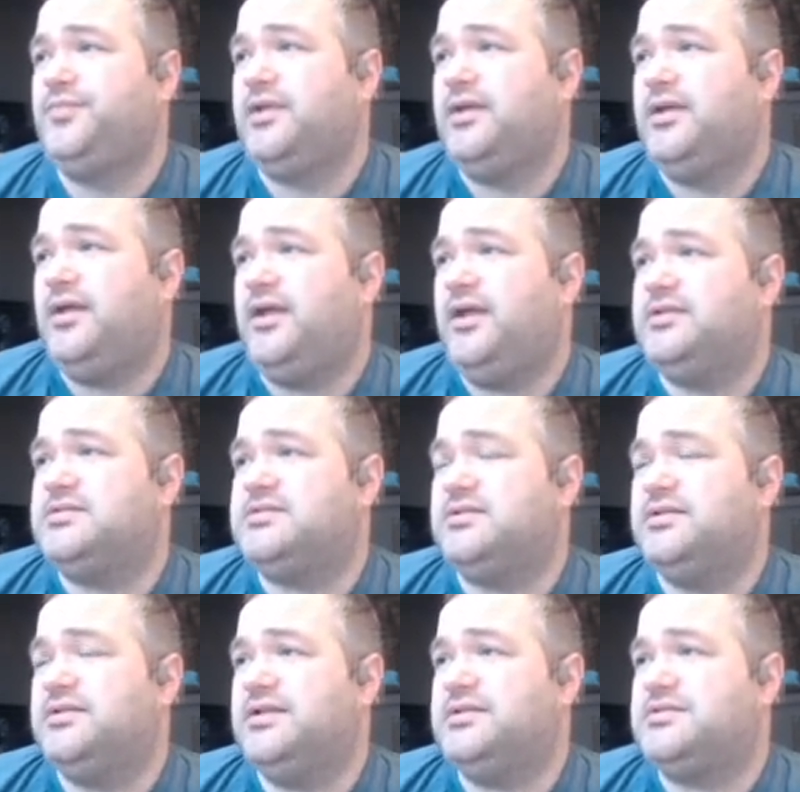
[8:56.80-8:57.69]
And
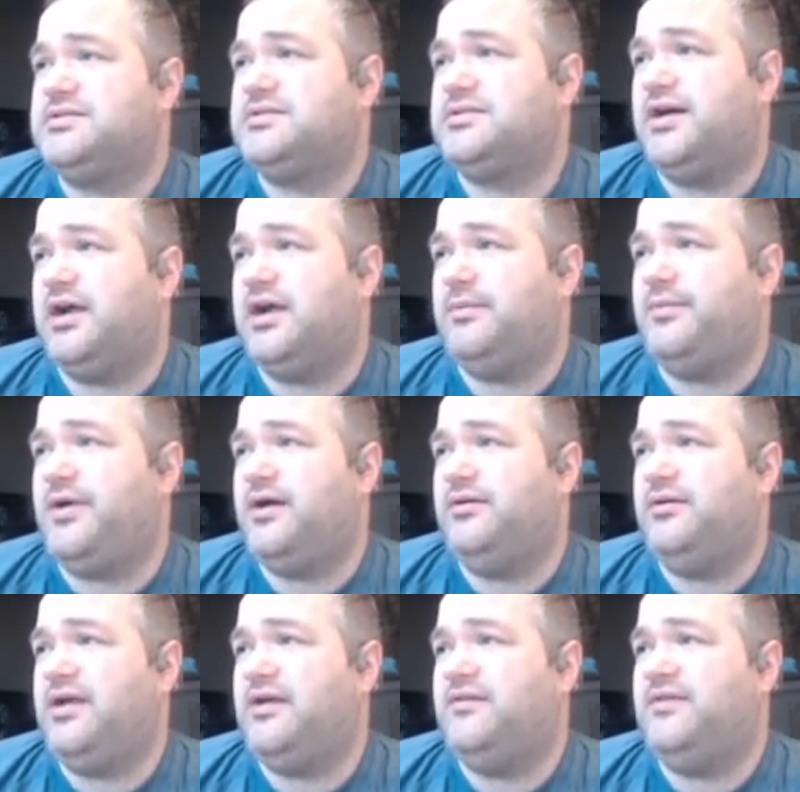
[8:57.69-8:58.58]
so let's talk
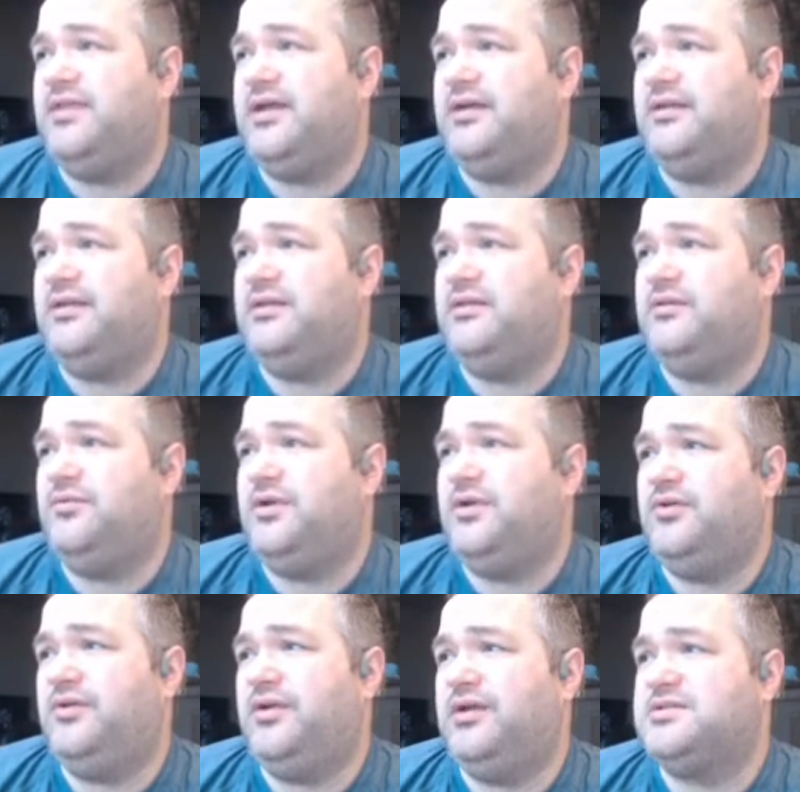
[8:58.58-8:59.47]
about everything we're
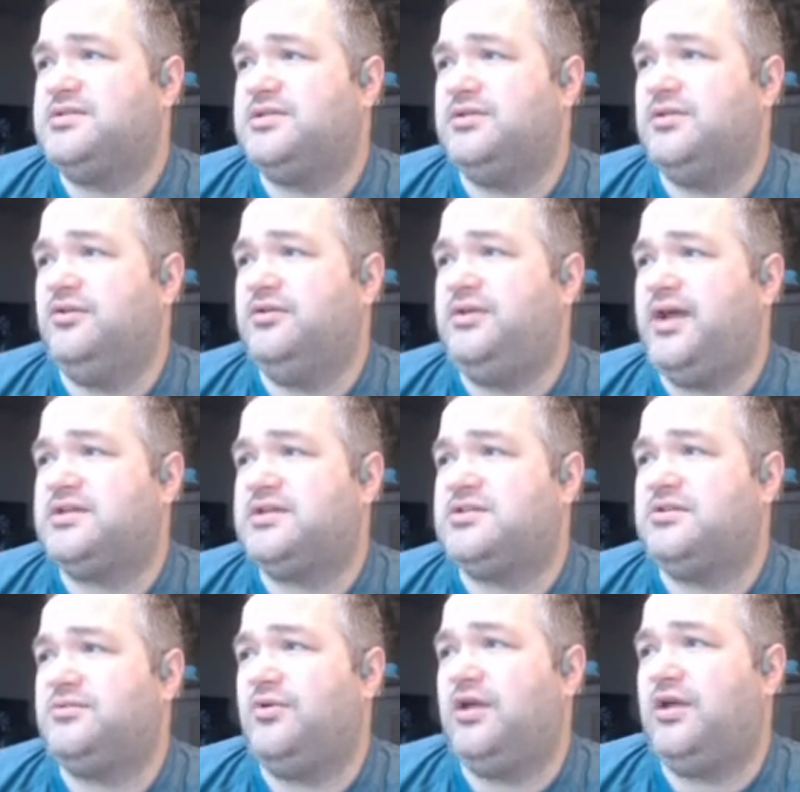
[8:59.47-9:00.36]
doing here. So load
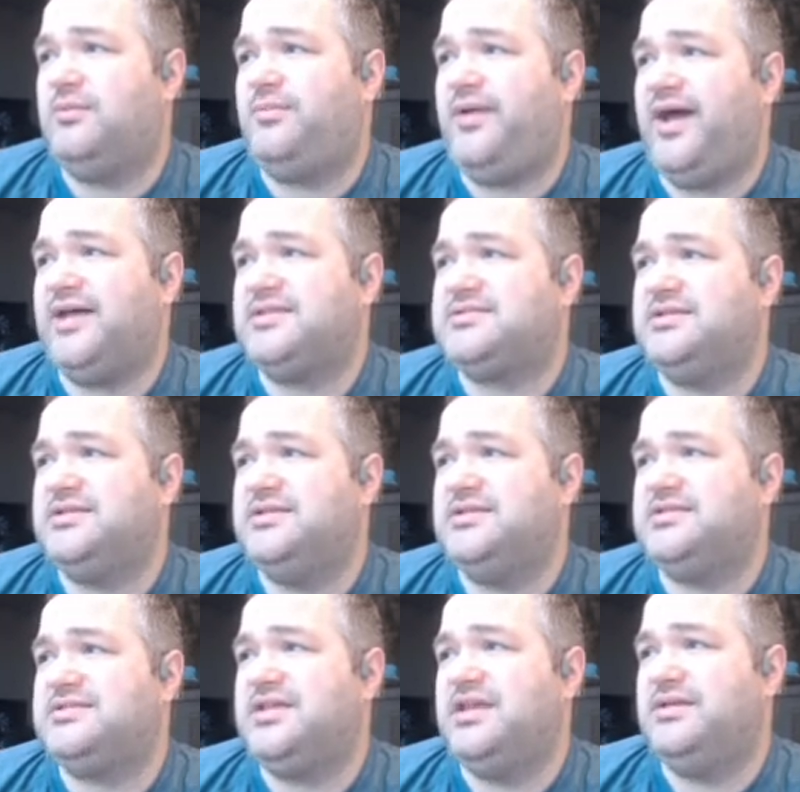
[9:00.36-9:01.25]
texture, we're going to pass in
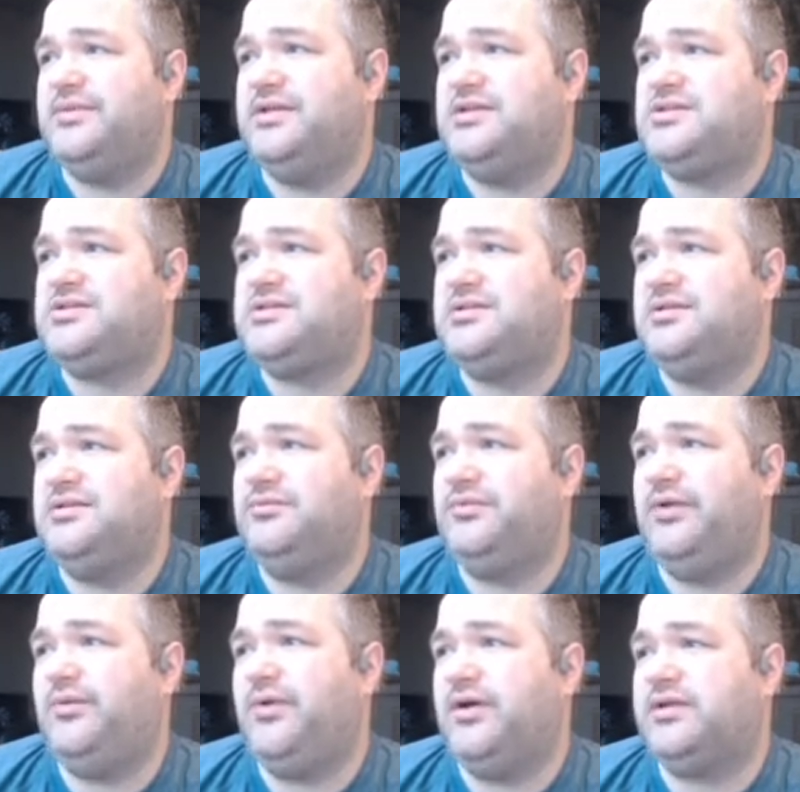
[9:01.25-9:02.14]
this image that
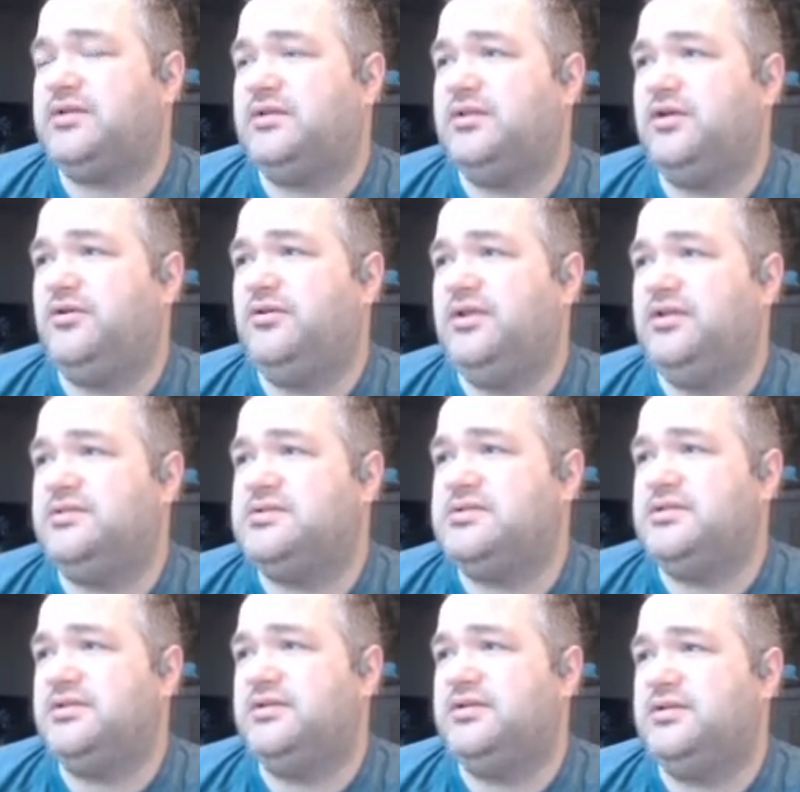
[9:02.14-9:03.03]
we want to load
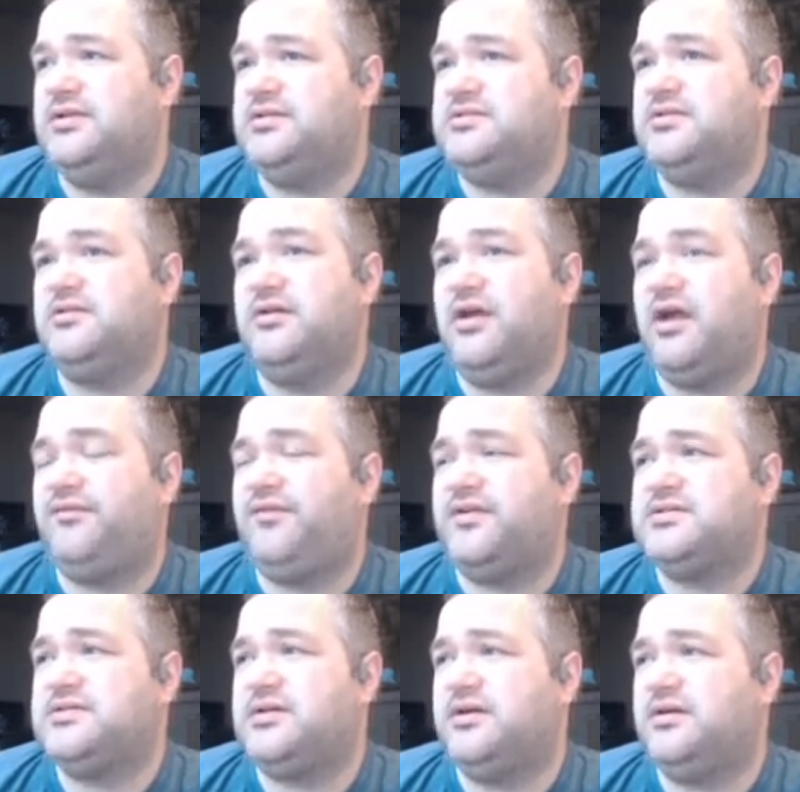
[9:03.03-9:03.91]
into the
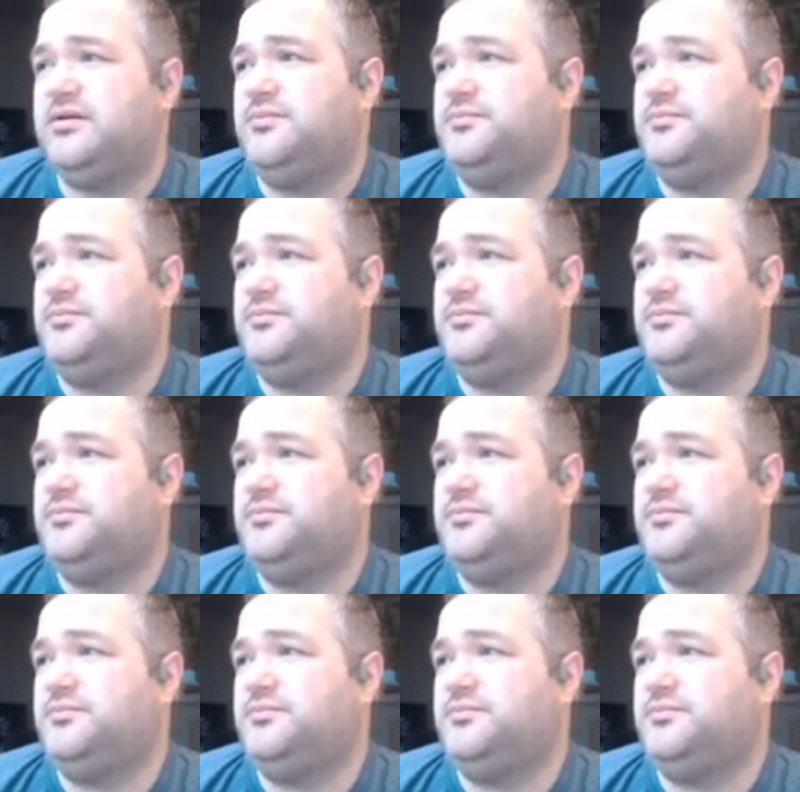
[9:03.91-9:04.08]
graphics card.